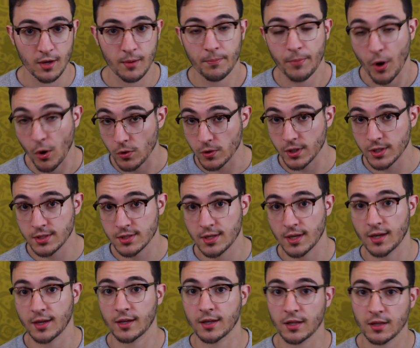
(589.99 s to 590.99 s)
Poland
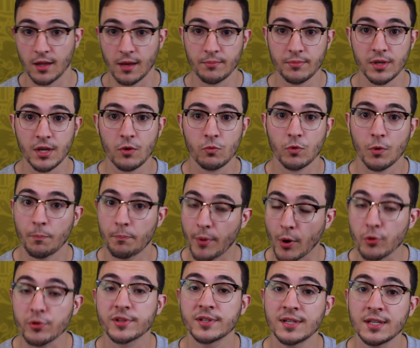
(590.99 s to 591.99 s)
and Colombia will
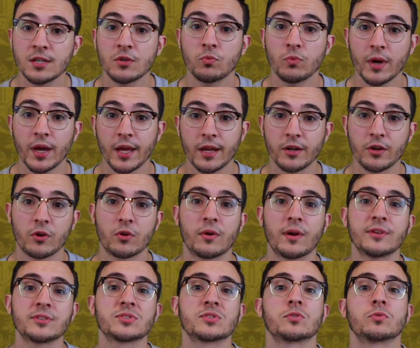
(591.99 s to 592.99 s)
both need a win or
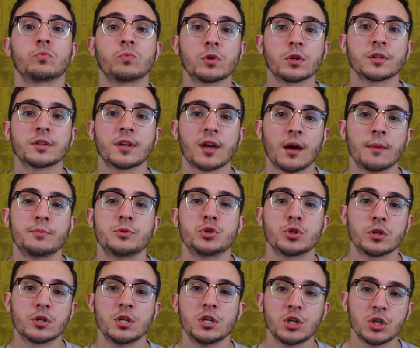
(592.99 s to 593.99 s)
else their World Cup
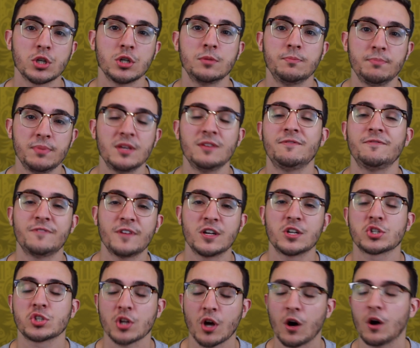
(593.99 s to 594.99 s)
journey could be
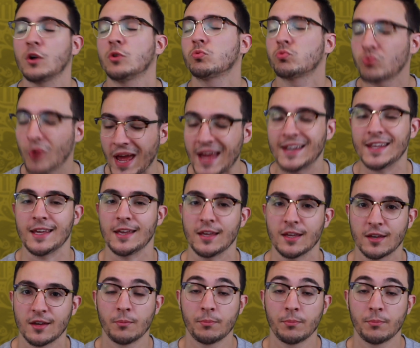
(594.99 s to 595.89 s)
finished already.